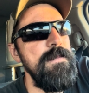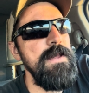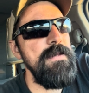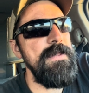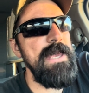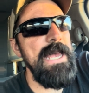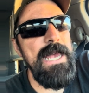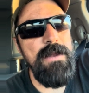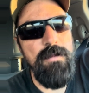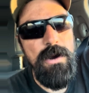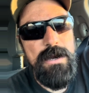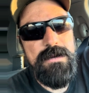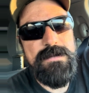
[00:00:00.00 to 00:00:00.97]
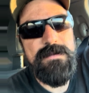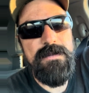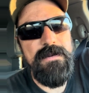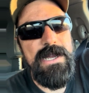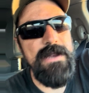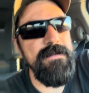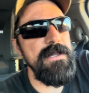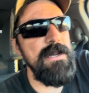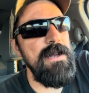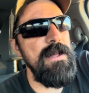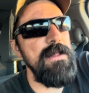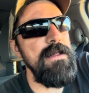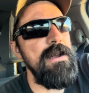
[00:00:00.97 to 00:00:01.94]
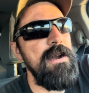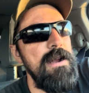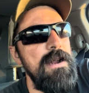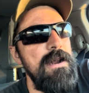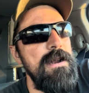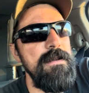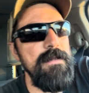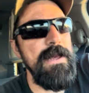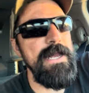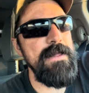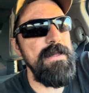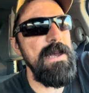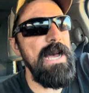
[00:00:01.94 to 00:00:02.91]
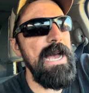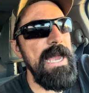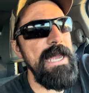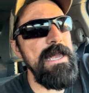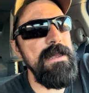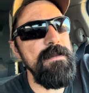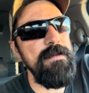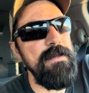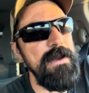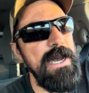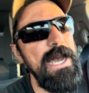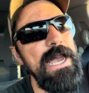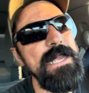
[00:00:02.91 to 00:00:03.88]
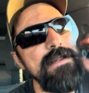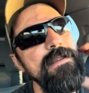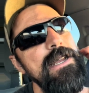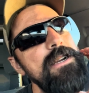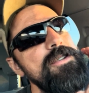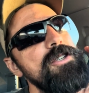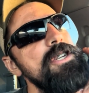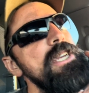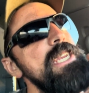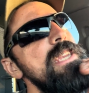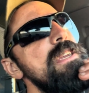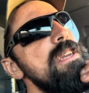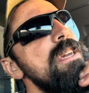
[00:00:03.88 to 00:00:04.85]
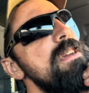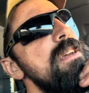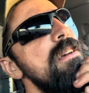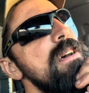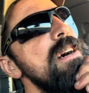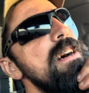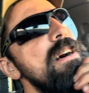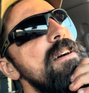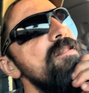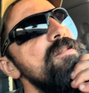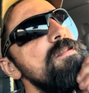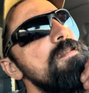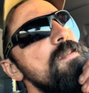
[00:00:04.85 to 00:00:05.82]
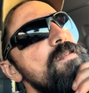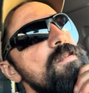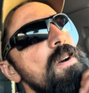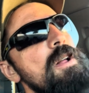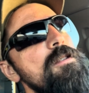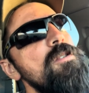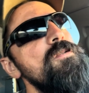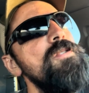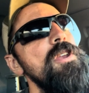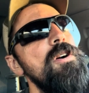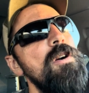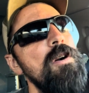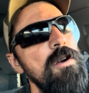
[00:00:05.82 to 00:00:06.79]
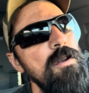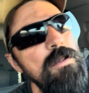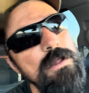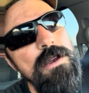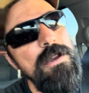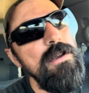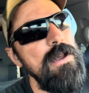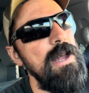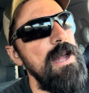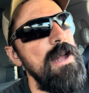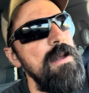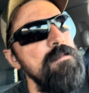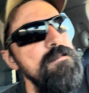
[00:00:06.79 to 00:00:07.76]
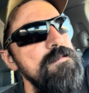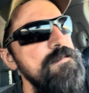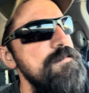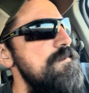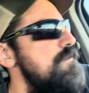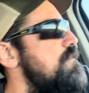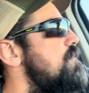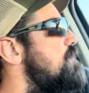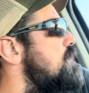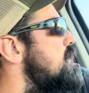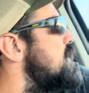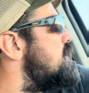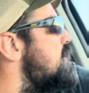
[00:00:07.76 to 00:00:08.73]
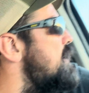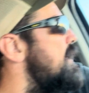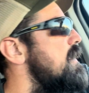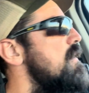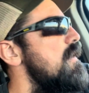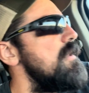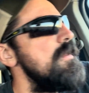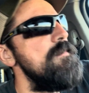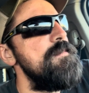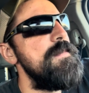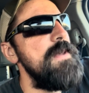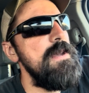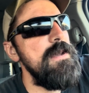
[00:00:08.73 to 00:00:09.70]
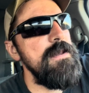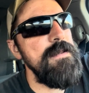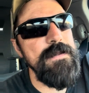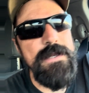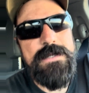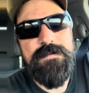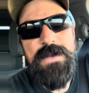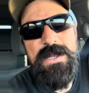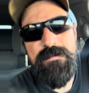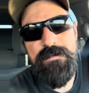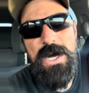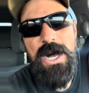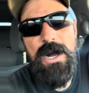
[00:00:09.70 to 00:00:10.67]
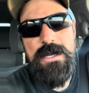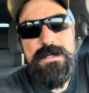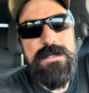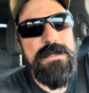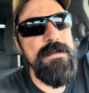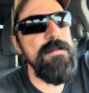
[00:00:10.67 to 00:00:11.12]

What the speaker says: the headwaters for the Vividal are like the high country of alluvial, what are they called? These big bogs.